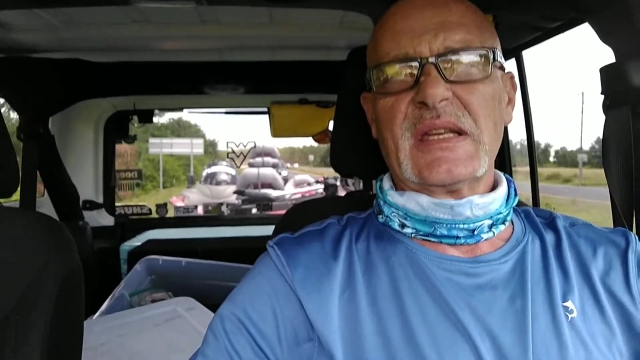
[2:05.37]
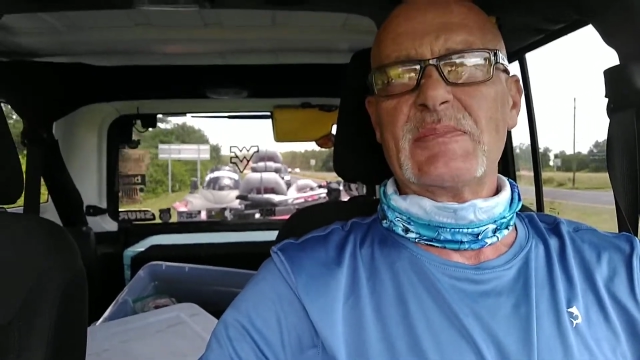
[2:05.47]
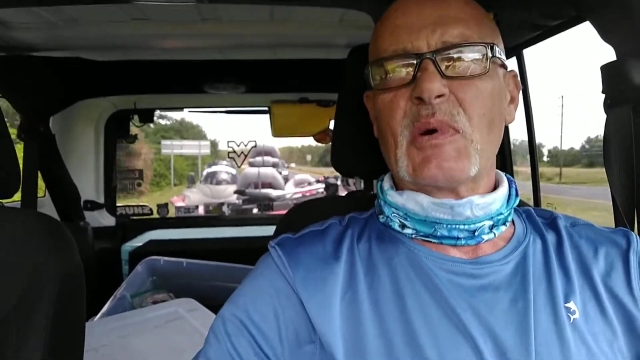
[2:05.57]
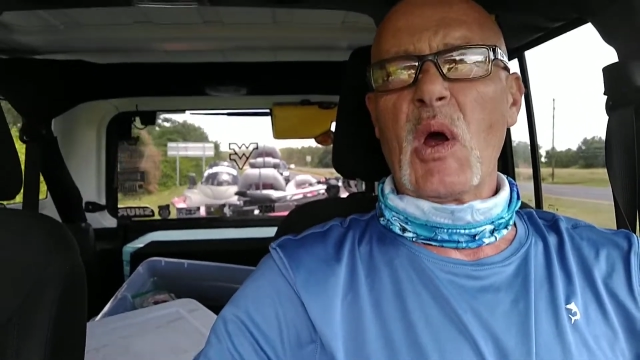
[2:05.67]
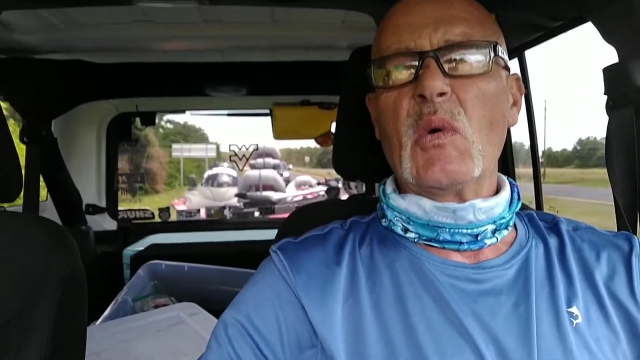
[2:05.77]

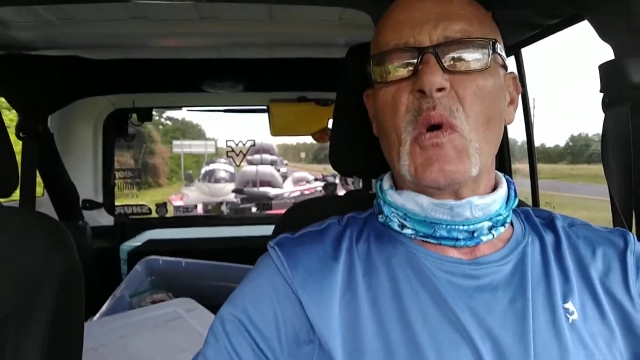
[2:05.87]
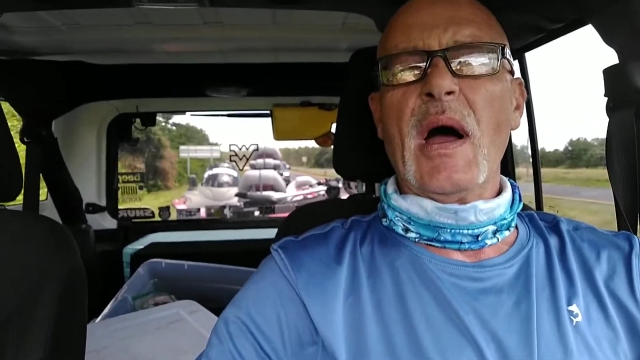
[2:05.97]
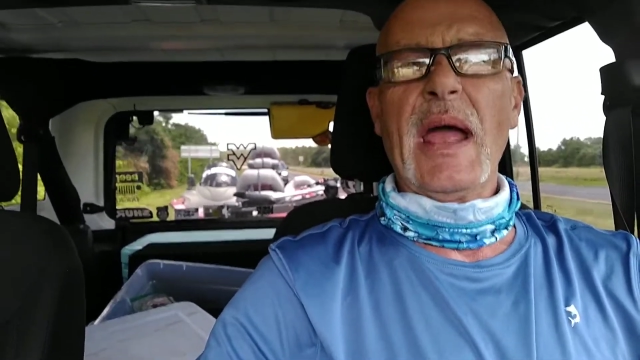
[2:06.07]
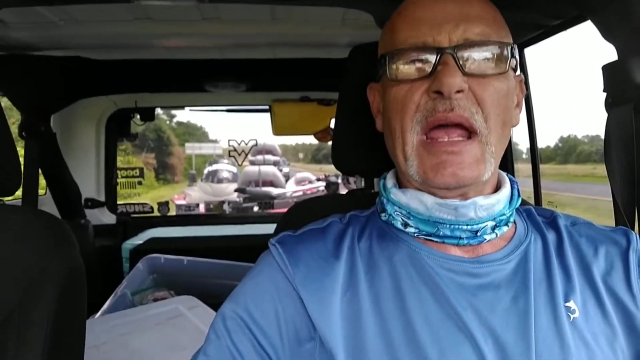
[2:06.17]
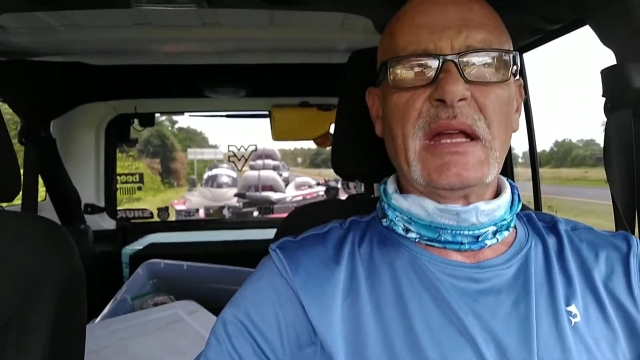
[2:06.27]
Pro
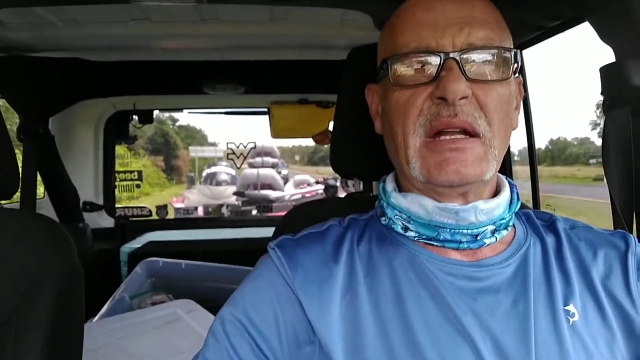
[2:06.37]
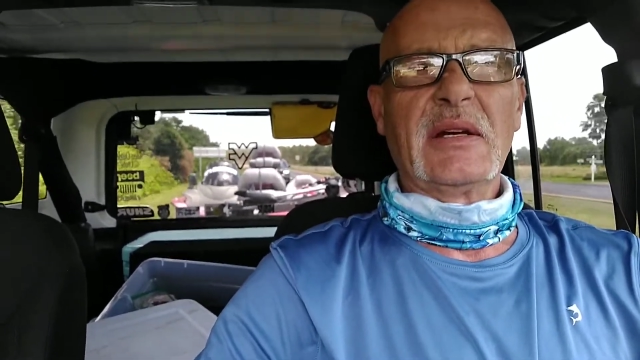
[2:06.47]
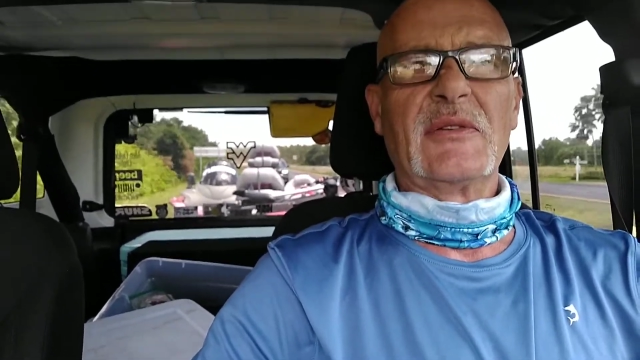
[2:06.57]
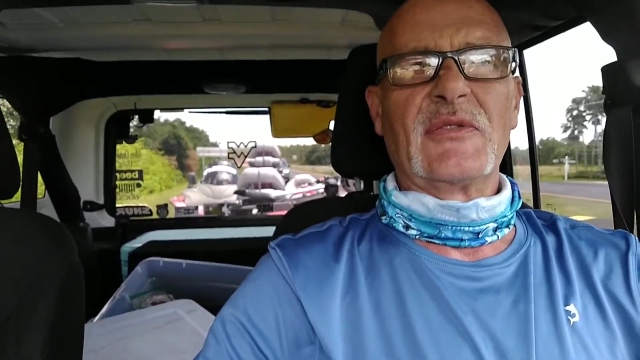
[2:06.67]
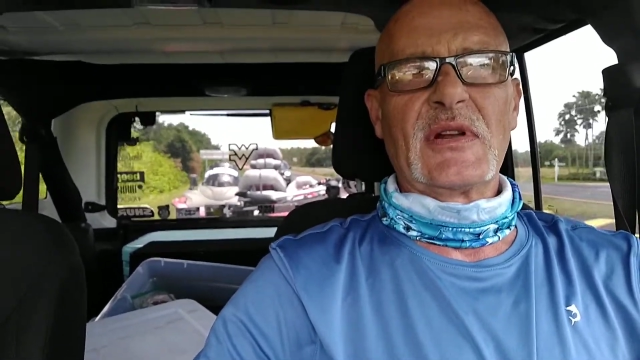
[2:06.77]

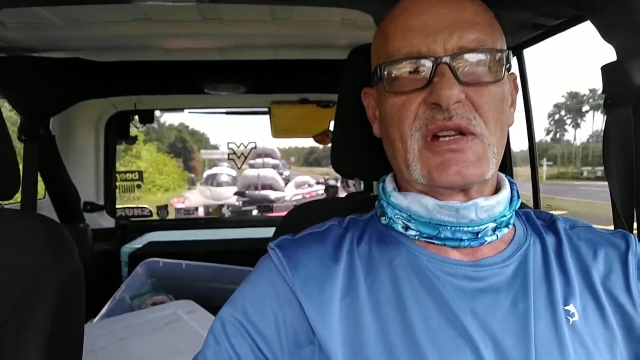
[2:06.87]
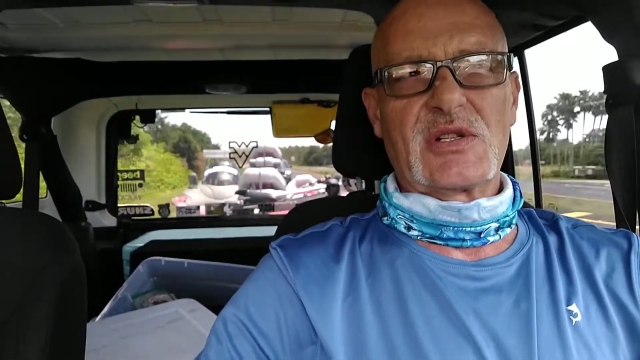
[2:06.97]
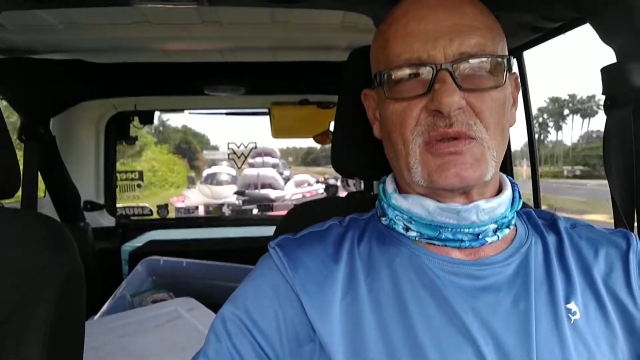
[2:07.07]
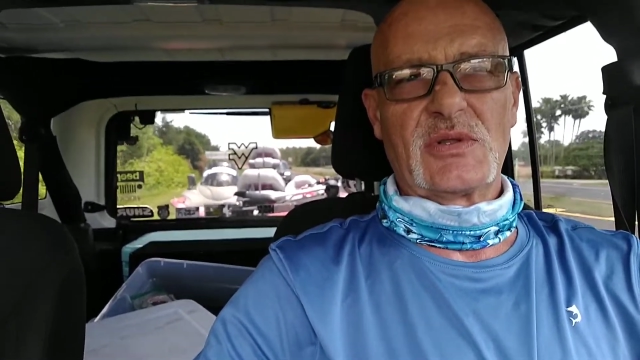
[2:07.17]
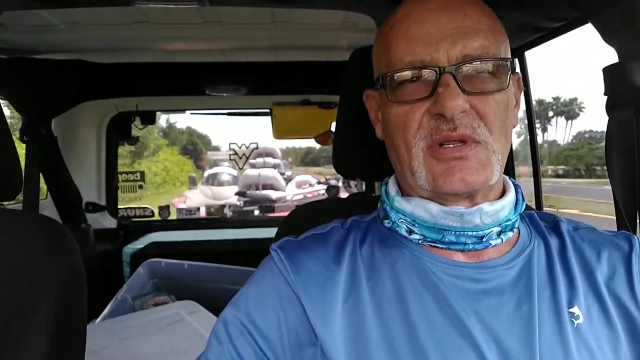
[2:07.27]
Wayne fished,
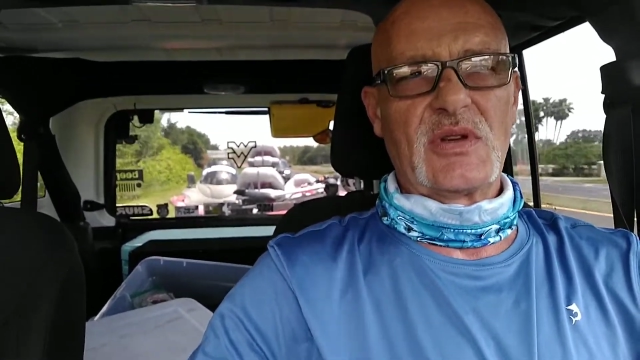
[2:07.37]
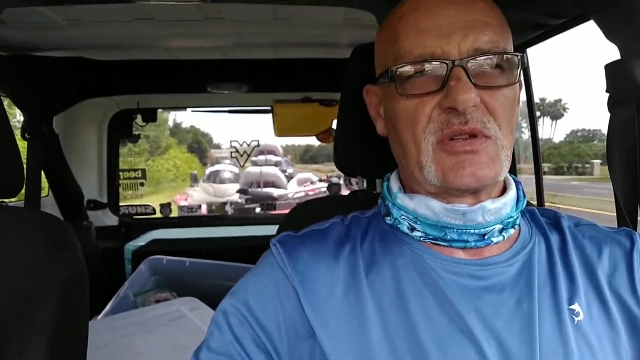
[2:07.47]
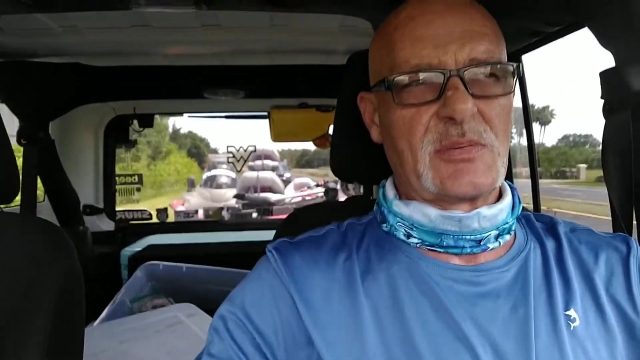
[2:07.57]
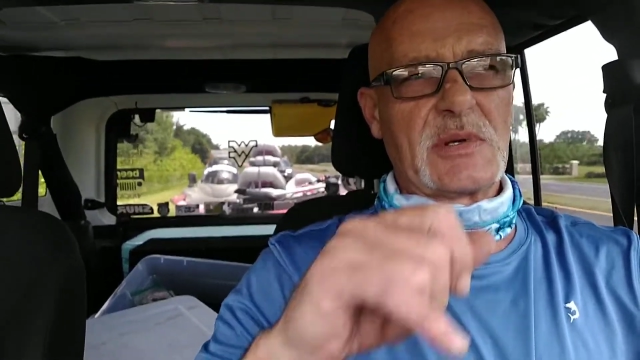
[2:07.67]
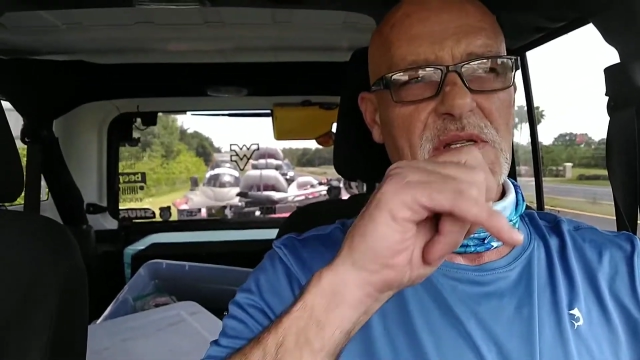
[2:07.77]

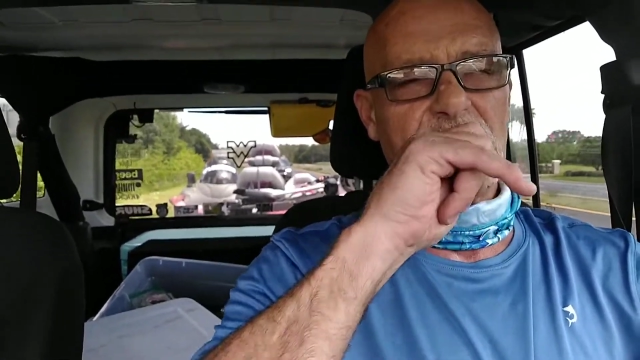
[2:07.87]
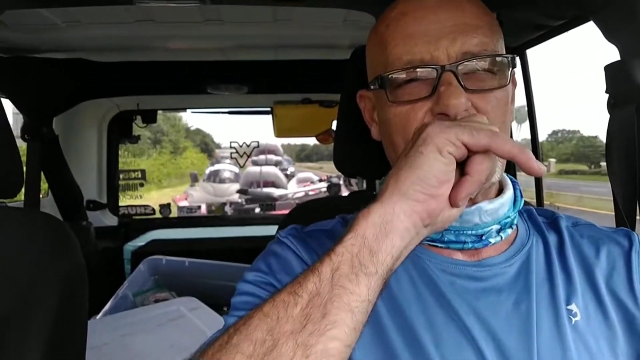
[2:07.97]
excuse me,